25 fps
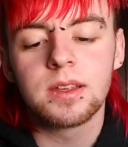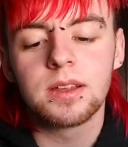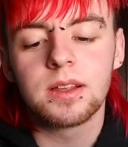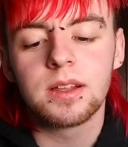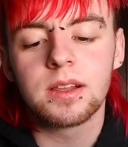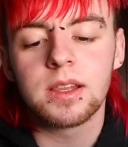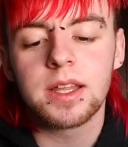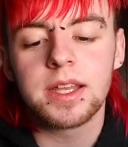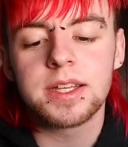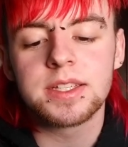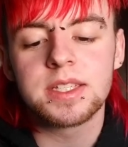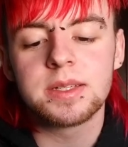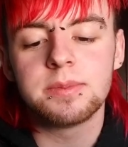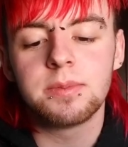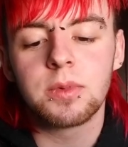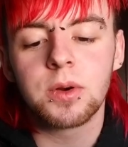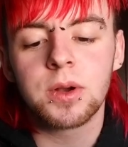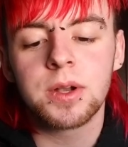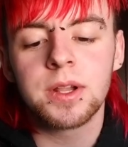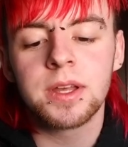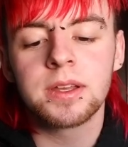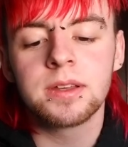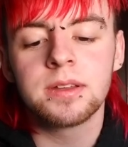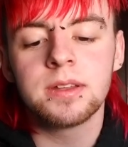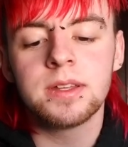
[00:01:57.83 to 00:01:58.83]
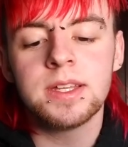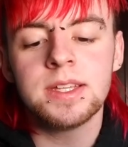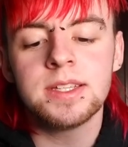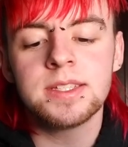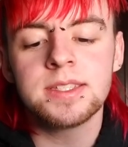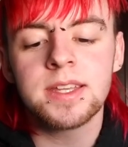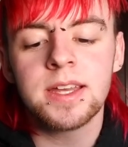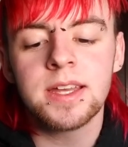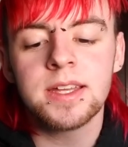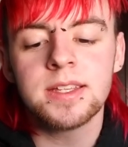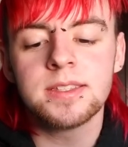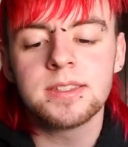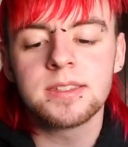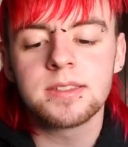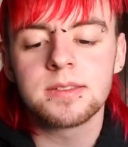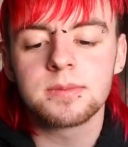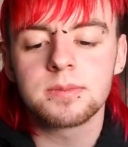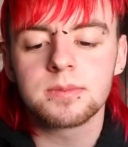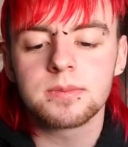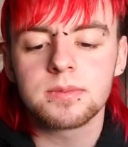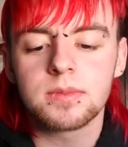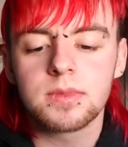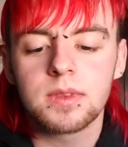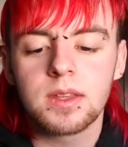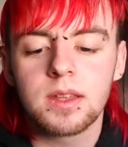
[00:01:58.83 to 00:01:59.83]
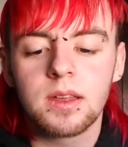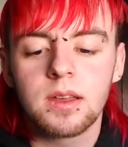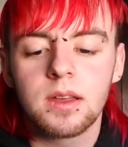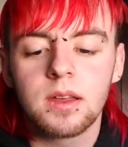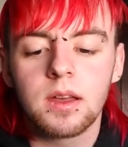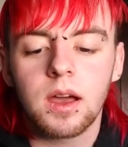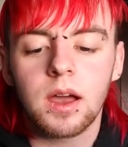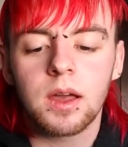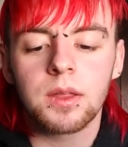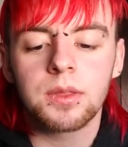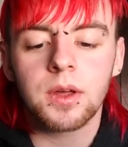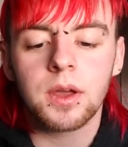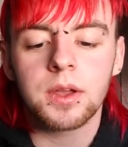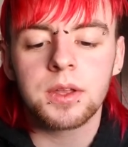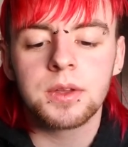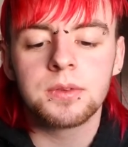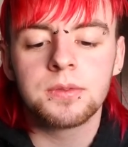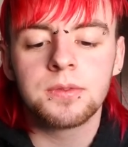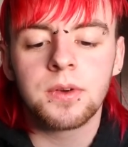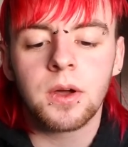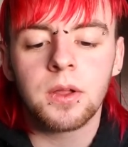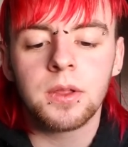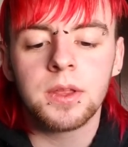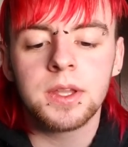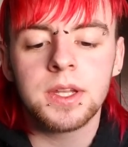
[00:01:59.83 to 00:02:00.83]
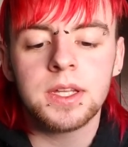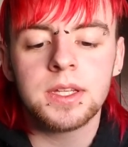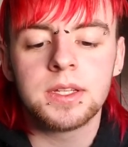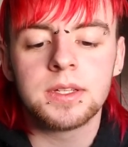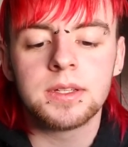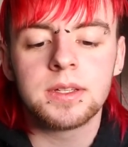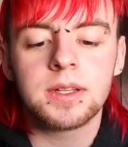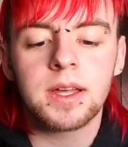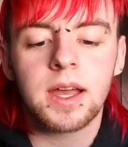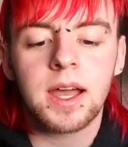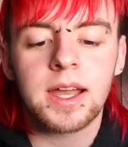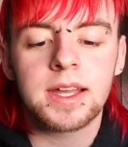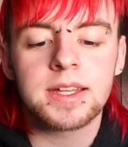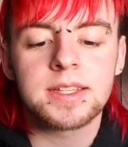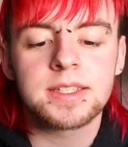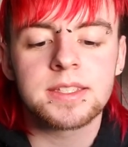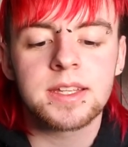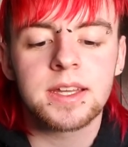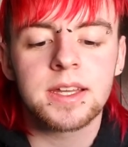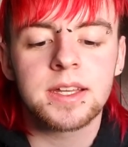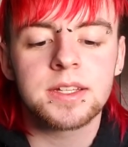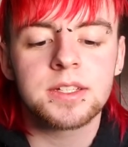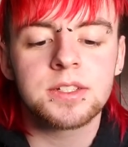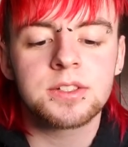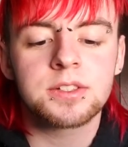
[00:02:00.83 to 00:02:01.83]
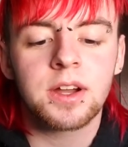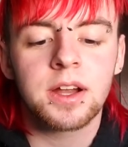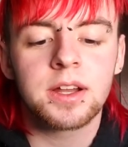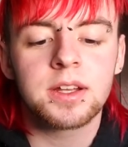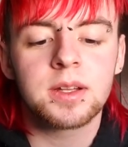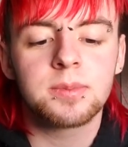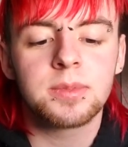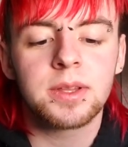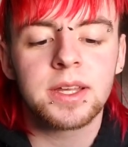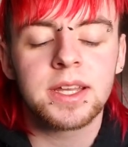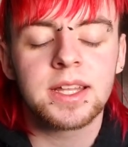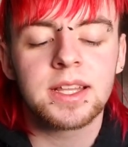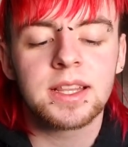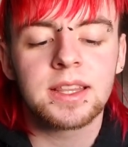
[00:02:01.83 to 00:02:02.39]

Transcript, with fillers: Lazy morning, he says. I thought you'd fallen in, I say, trying to play it